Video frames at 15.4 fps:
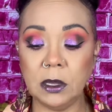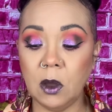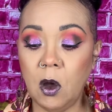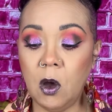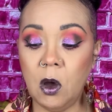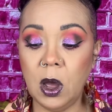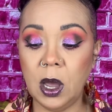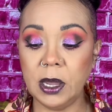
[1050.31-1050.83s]

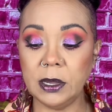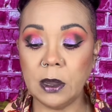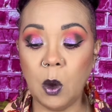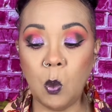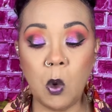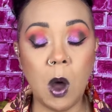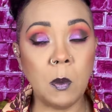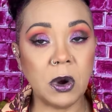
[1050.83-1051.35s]
on
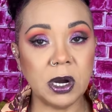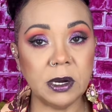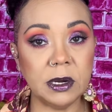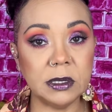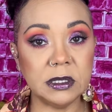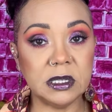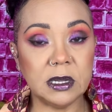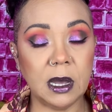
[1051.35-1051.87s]

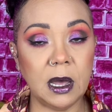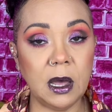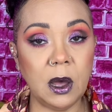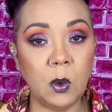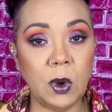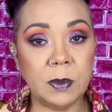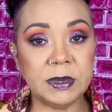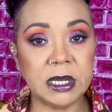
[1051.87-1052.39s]
Walmart's
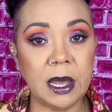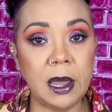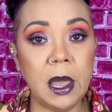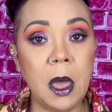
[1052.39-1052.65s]
website,